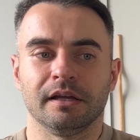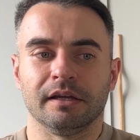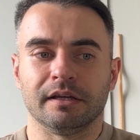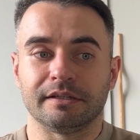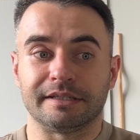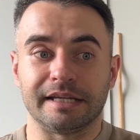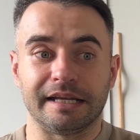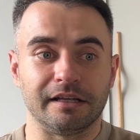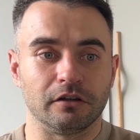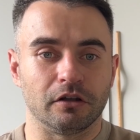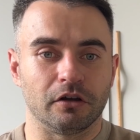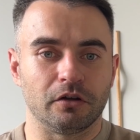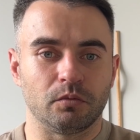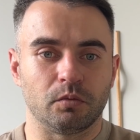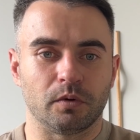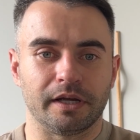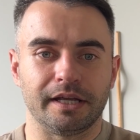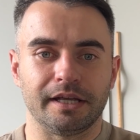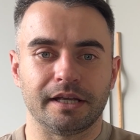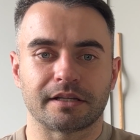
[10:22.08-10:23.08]
deload
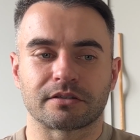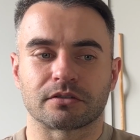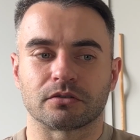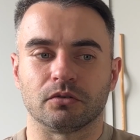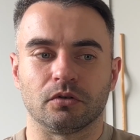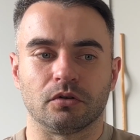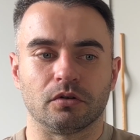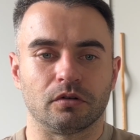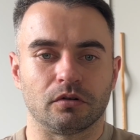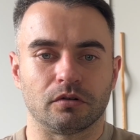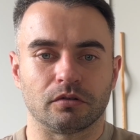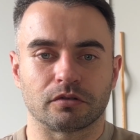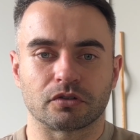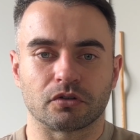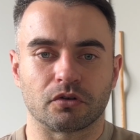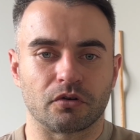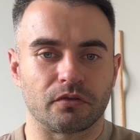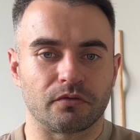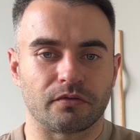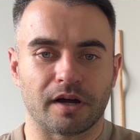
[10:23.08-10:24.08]
weeks or
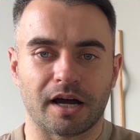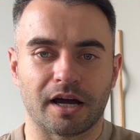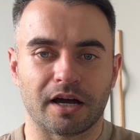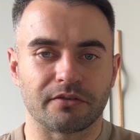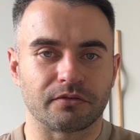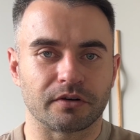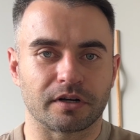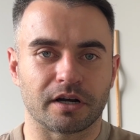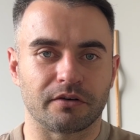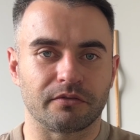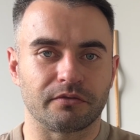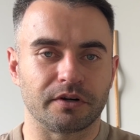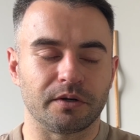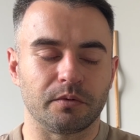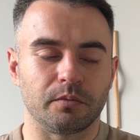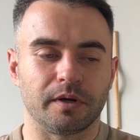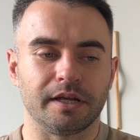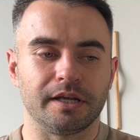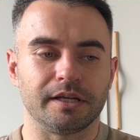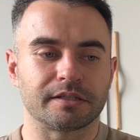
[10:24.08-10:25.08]
sort of half recovery
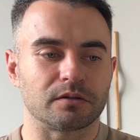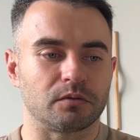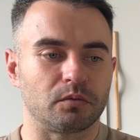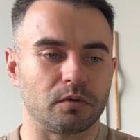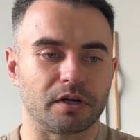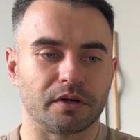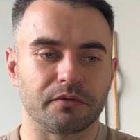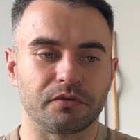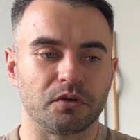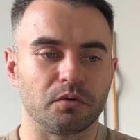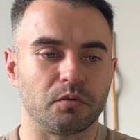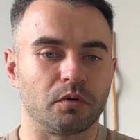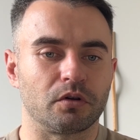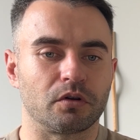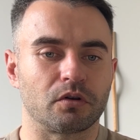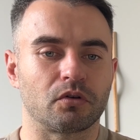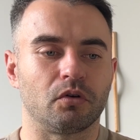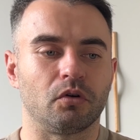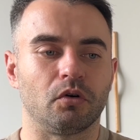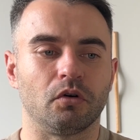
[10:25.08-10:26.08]
weeks or whatever you want
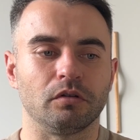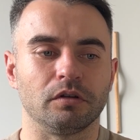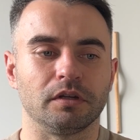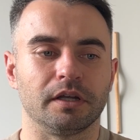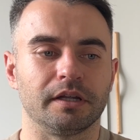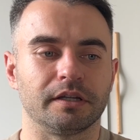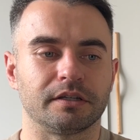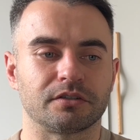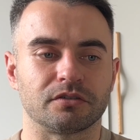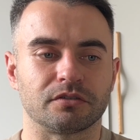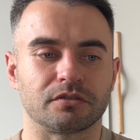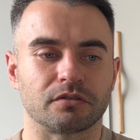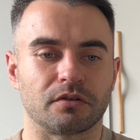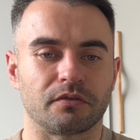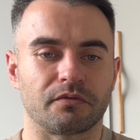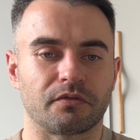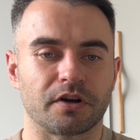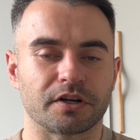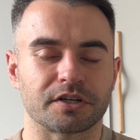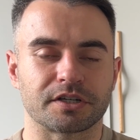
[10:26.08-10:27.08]
to call it to sort
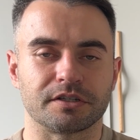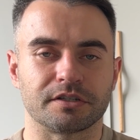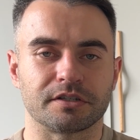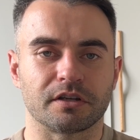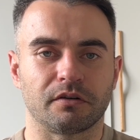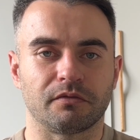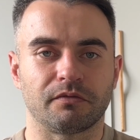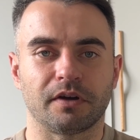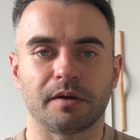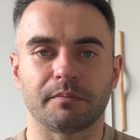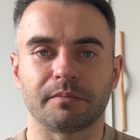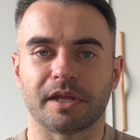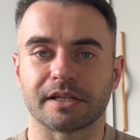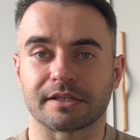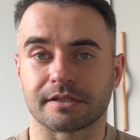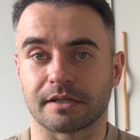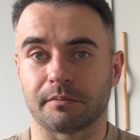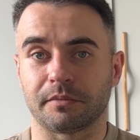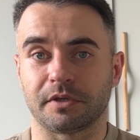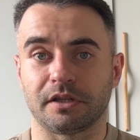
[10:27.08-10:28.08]
of freshen yourself up,
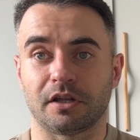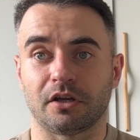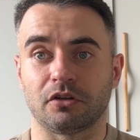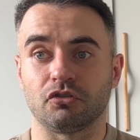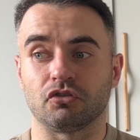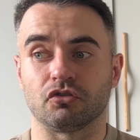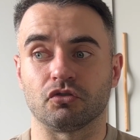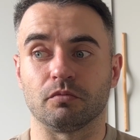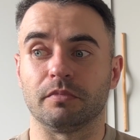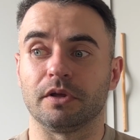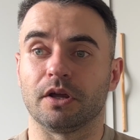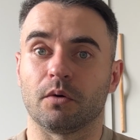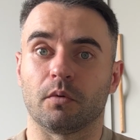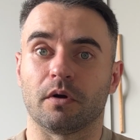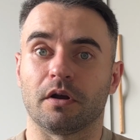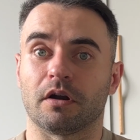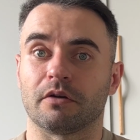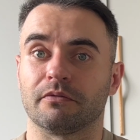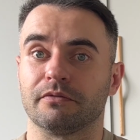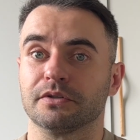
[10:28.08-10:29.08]
that's something that you should be
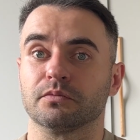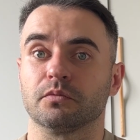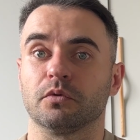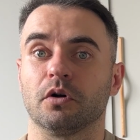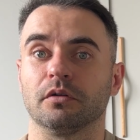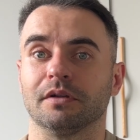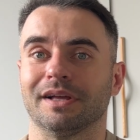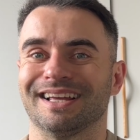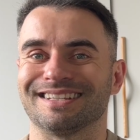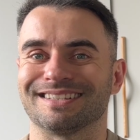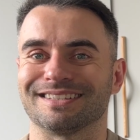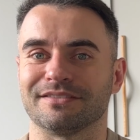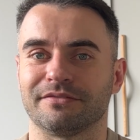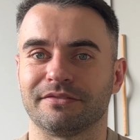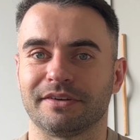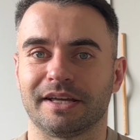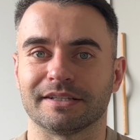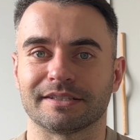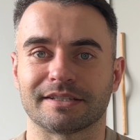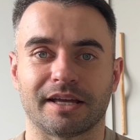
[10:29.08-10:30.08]
aware of as well as an
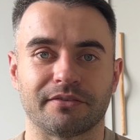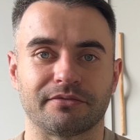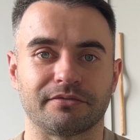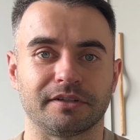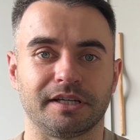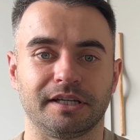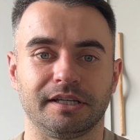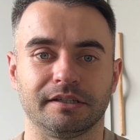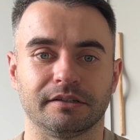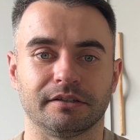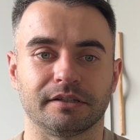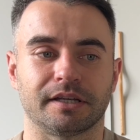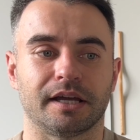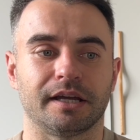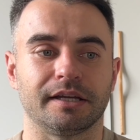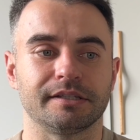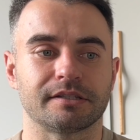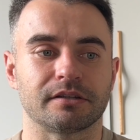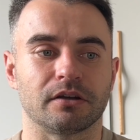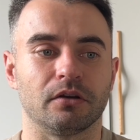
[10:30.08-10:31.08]
advanced athlete.
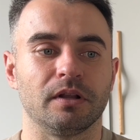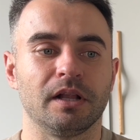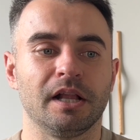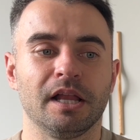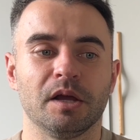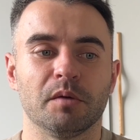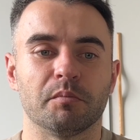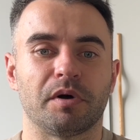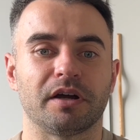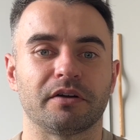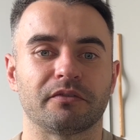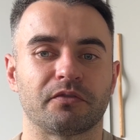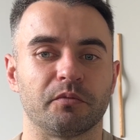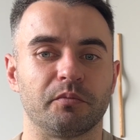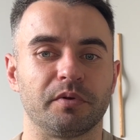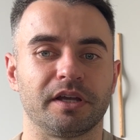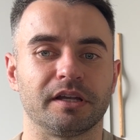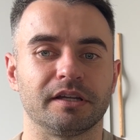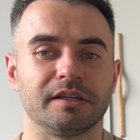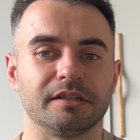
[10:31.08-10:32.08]
Okay, so but for
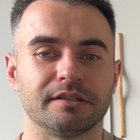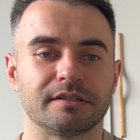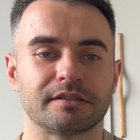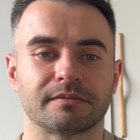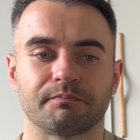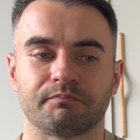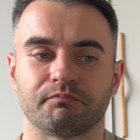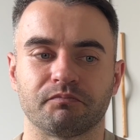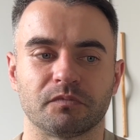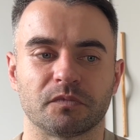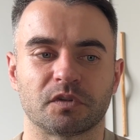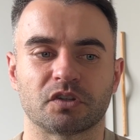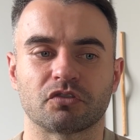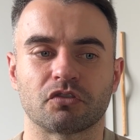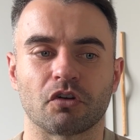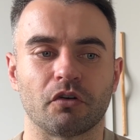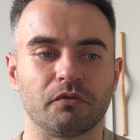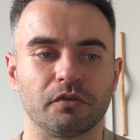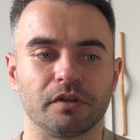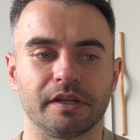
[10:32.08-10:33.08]
beginners,
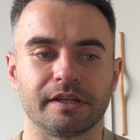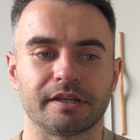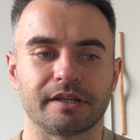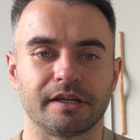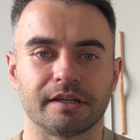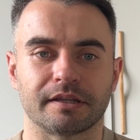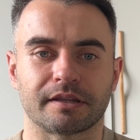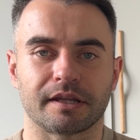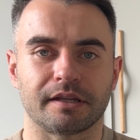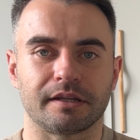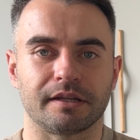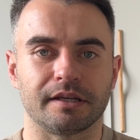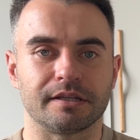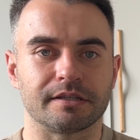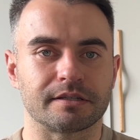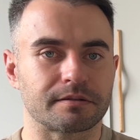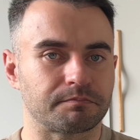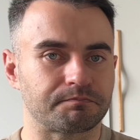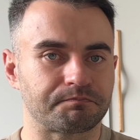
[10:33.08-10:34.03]
don't really think that there's